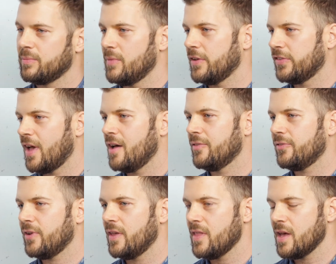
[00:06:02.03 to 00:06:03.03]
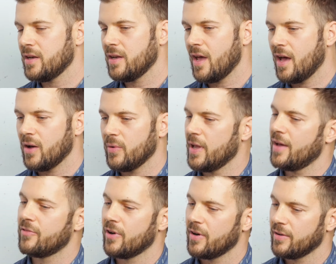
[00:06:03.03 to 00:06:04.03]
myself, and then we
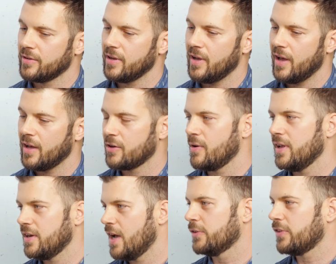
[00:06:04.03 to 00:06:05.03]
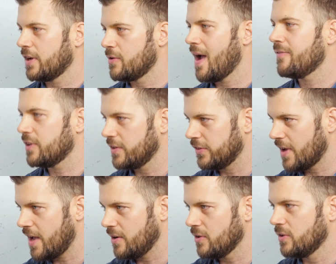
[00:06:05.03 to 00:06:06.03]
have our in-house graphic
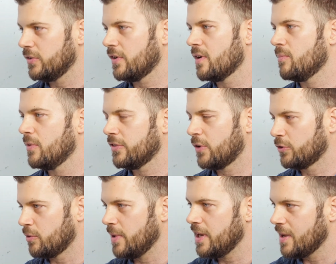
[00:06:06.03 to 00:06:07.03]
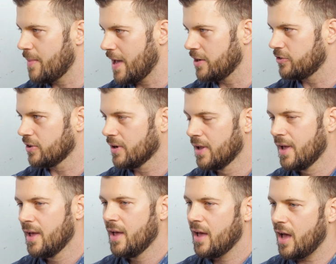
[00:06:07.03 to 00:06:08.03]
designer, who's our social media manager.
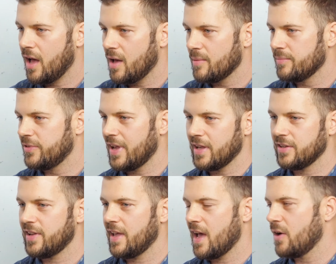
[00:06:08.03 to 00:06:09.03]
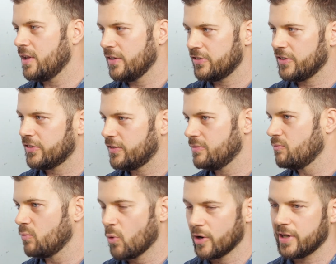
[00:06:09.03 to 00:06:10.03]
Day in, day out, he's just
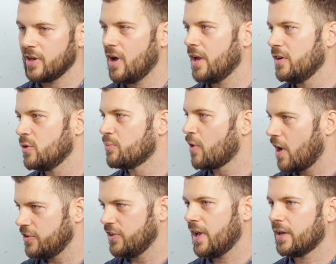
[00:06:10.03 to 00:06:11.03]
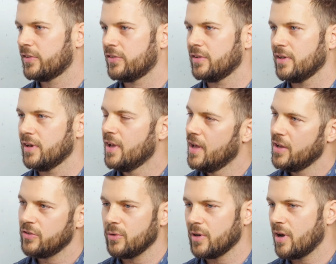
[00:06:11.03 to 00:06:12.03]
working on new projects and
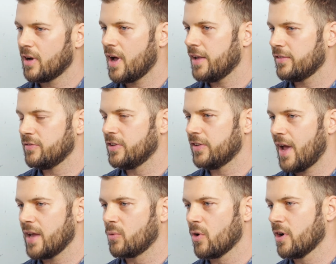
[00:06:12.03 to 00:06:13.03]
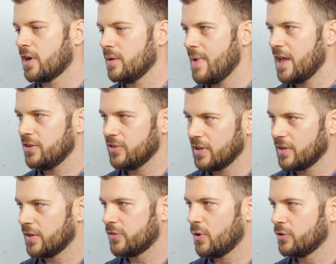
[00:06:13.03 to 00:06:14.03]
doing all kinds of design work and managing
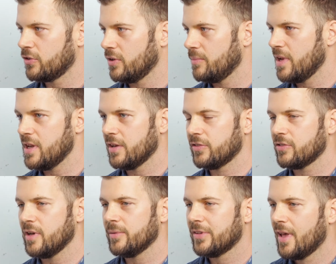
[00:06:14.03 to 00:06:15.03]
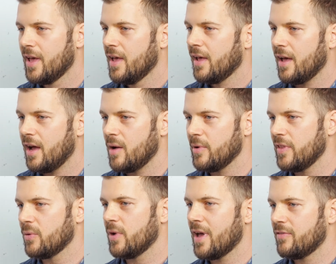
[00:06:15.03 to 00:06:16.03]
the social media streams. And
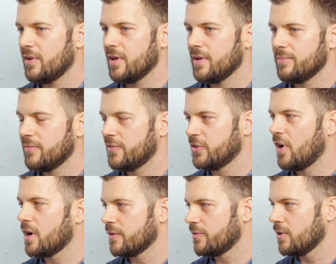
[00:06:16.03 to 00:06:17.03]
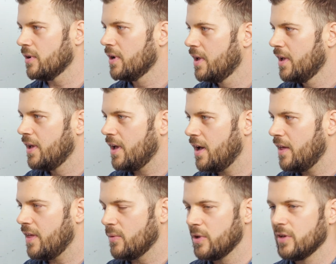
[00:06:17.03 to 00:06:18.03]
then we have a photographer
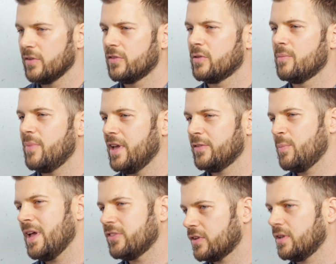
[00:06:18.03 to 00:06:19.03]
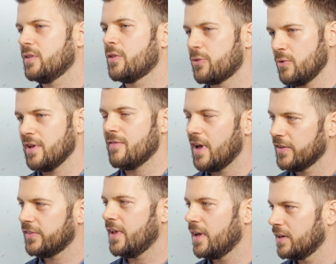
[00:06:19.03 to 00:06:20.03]
that we use. So it's basically the three of
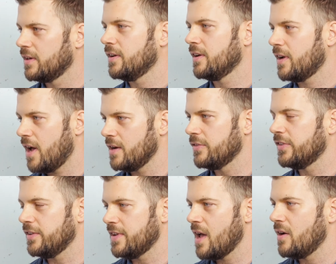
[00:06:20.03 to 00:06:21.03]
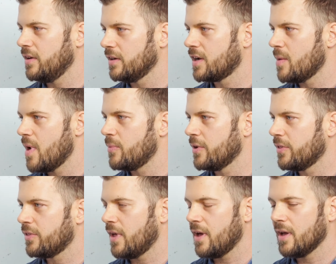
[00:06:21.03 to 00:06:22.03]
us that kind of sit down and come up
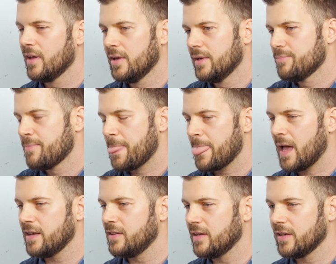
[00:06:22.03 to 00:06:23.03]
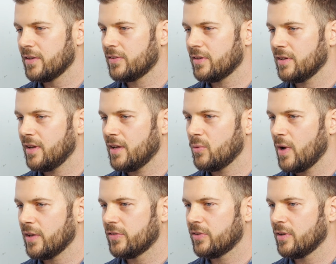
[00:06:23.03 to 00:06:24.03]
with ideas and
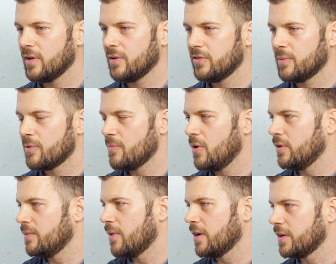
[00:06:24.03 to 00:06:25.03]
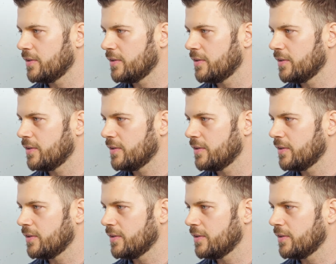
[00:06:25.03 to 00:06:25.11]
ways to promote and market